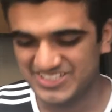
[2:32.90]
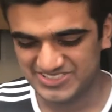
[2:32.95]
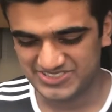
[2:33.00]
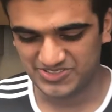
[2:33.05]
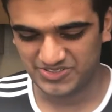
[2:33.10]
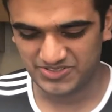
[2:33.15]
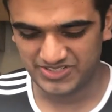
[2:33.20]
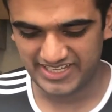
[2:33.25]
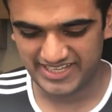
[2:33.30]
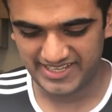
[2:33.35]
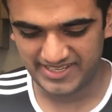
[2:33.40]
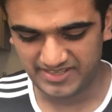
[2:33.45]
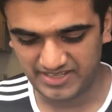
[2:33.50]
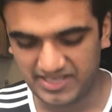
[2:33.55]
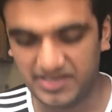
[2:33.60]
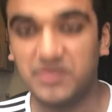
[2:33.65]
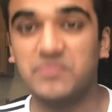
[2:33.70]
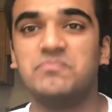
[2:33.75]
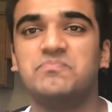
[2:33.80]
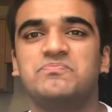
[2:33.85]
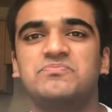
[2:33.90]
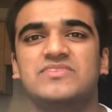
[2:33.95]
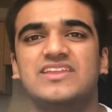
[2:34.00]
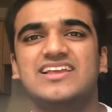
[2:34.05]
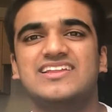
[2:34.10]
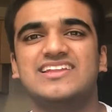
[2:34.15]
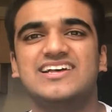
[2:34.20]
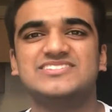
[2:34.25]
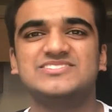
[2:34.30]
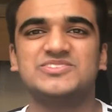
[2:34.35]
So yeah,
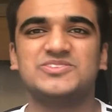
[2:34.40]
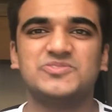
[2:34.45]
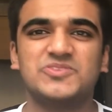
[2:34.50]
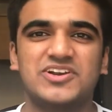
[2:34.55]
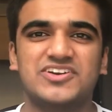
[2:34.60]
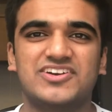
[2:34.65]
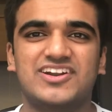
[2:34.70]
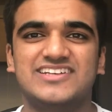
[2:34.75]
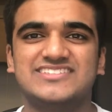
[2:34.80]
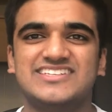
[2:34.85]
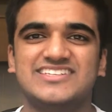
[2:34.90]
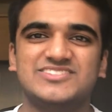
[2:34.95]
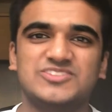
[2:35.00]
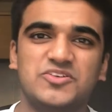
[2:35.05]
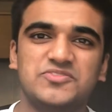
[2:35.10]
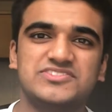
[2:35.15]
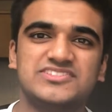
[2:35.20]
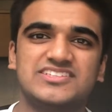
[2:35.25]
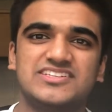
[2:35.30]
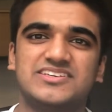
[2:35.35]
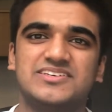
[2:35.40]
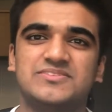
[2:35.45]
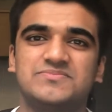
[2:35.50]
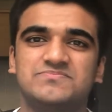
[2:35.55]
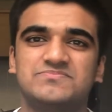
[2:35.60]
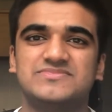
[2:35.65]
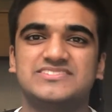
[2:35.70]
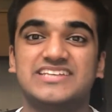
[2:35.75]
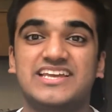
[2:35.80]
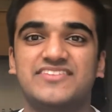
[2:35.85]
that's Google Translate is always a
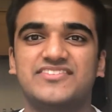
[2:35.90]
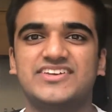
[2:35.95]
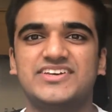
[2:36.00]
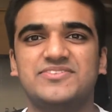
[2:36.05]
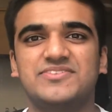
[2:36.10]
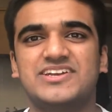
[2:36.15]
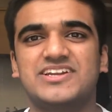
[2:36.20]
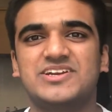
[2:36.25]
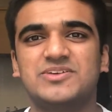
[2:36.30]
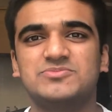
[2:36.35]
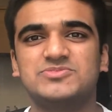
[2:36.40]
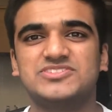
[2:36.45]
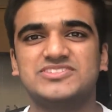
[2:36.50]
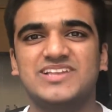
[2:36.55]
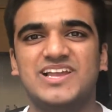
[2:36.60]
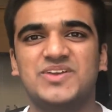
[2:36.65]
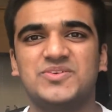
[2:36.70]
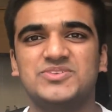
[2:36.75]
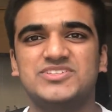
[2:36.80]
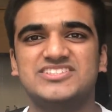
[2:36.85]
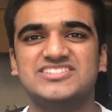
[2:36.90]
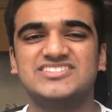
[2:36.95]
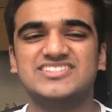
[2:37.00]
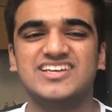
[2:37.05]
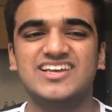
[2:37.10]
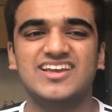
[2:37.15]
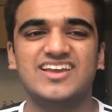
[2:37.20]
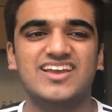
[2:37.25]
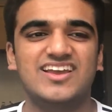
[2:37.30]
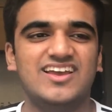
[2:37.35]
savior when it comes to languages.
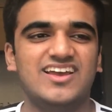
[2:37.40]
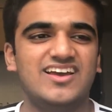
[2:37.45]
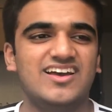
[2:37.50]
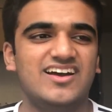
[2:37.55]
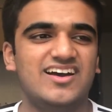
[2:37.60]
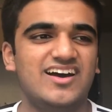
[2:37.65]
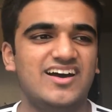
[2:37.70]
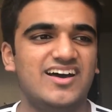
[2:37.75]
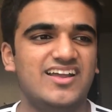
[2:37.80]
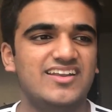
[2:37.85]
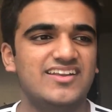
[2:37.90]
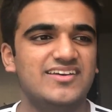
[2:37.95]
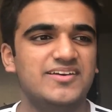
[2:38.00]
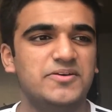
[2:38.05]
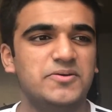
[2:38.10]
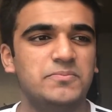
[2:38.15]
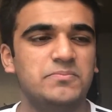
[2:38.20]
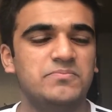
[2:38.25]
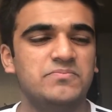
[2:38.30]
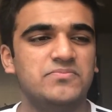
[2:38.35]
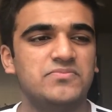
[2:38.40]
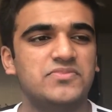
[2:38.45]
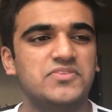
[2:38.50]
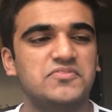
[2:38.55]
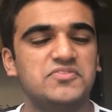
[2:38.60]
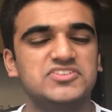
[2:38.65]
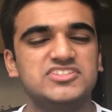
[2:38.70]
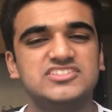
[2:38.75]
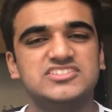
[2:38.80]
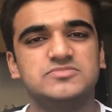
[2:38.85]
And
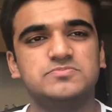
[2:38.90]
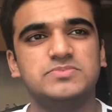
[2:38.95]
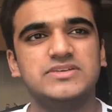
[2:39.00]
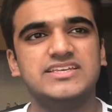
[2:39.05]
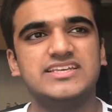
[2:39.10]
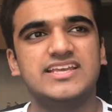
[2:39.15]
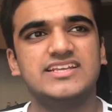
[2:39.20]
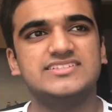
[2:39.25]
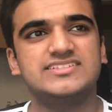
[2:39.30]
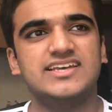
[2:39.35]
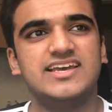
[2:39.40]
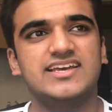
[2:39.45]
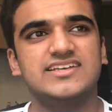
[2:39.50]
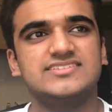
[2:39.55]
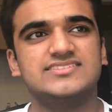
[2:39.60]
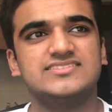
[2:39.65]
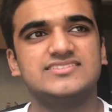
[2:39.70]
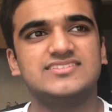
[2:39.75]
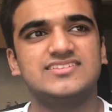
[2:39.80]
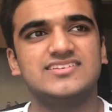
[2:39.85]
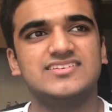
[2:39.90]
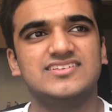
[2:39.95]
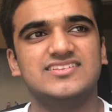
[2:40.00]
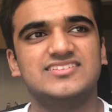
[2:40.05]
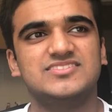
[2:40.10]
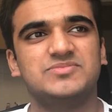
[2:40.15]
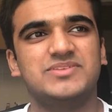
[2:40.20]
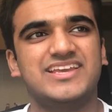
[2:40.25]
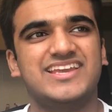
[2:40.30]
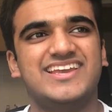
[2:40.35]
for the speaking test,
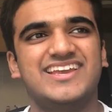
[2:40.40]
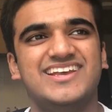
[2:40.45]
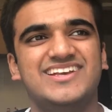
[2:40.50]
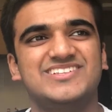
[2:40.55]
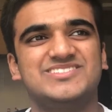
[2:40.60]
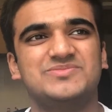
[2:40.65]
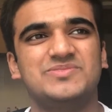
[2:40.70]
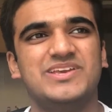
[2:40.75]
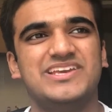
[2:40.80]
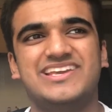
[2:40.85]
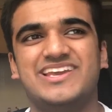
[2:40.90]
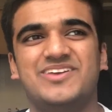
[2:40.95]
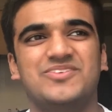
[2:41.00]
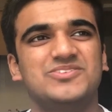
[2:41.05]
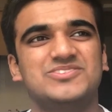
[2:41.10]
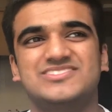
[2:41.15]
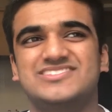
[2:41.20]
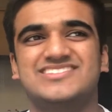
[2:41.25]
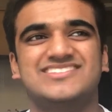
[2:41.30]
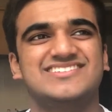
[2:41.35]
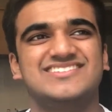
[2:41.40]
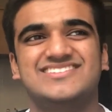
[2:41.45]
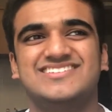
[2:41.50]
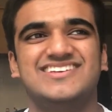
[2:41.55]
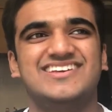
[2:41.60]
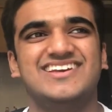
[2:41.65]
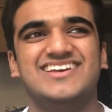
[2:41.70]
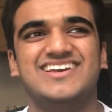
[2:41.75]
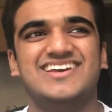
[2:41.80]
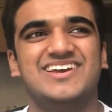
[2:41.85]
speaking was
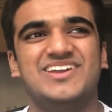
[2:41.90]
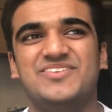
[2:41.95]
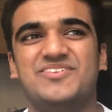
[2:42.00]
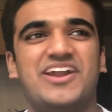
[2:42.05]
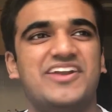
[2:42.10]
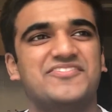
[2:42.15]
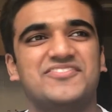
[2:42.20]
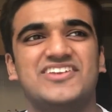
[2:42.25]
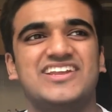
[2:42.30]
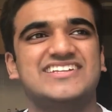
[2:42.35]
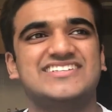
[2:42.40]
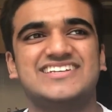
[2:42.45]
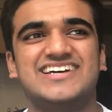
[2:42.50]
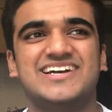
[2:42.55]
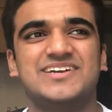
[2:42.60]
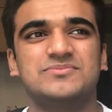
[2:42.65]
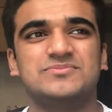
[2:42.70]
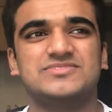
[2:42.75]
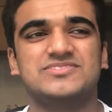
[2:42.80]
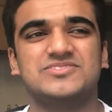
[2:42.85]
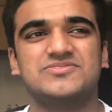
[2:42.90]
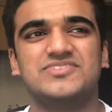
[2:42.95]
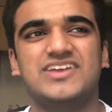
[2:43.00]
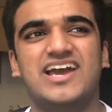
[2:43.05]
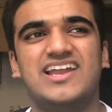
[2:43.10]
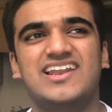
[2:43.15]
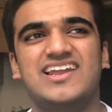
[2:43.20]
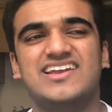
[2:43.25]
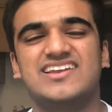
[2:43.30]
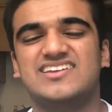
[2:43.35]
dreadful at times. So we
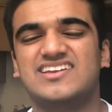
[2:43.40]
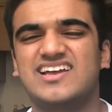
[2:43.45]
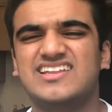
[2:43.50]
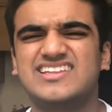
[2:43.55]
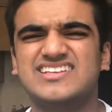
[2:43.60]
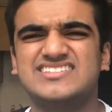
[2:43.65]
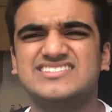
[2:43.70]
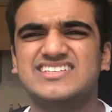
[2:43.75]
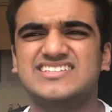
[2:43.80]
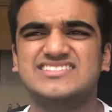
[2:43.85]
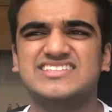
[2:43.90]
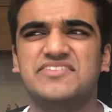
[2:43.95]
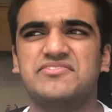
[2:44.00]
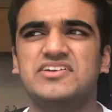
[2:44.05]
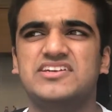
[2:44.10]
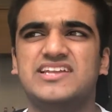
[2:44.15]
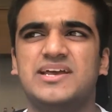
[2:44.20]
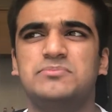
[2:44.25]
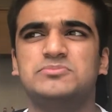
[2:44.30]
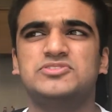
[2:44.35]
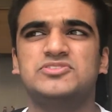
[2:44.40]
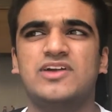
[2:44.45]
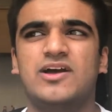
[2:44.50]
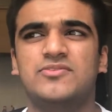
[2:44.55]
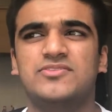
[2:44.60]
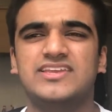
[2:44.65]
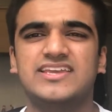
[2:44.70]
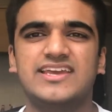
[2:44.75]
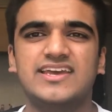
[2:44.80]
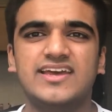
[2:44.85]
had like, I think, 6-7 attempts
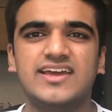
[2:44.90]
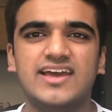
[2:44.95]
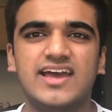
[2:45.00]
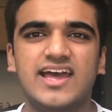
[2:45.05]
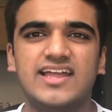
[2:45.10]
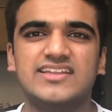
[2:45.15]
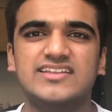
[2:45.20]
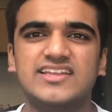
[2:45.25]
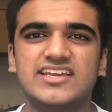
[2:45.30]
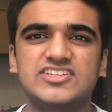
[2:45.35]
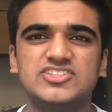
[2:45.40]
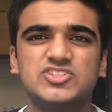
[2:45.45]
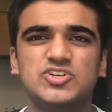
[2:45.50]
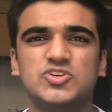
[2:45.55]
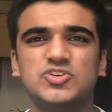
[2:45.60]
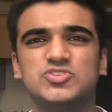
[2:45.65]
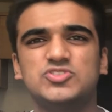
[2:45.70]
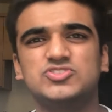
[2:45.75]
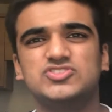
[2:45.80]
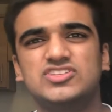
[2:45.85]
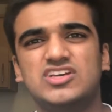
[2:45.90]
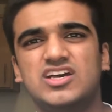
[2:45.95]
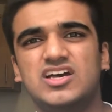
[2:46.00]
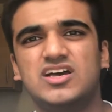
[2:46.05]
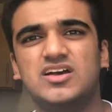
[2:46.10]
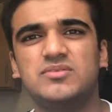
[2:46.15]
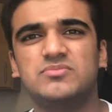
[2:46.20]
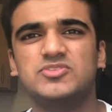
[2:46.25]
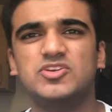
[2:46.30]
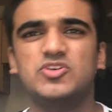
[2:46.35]
throughout the year, and they chose
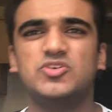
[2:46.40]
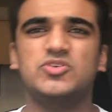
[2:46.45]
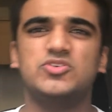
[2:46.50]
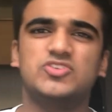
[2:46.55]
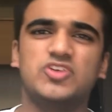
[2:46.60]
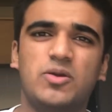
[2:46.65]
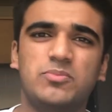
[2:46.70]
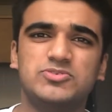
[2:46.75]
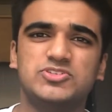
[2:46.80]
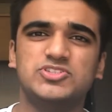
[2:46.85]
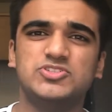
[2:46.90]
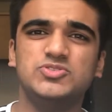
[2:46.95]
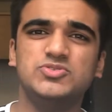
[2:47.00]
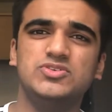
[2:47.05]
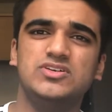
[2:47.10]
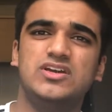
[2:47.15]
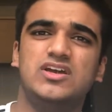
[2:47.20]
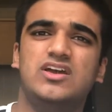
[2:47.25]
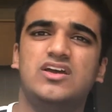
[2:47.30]
your top 2,